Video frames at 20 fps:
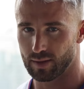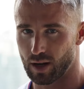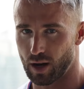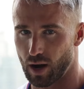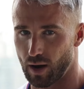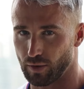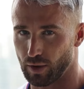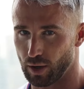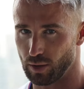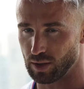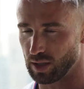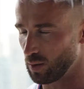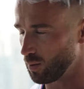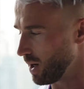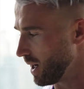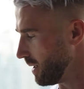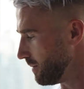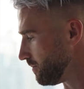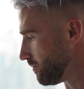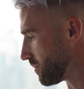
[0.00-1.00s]
after losing the
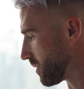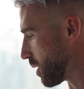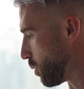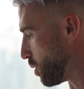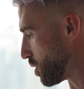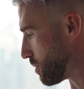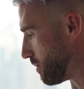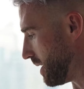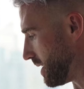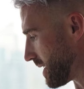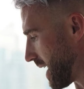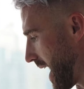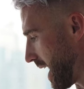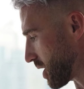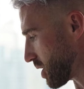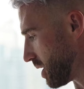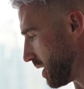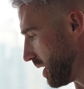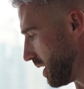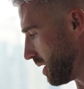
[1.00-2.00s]
weight, which means
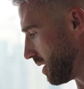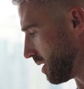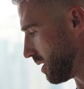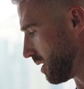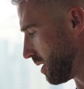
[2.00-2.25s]
actually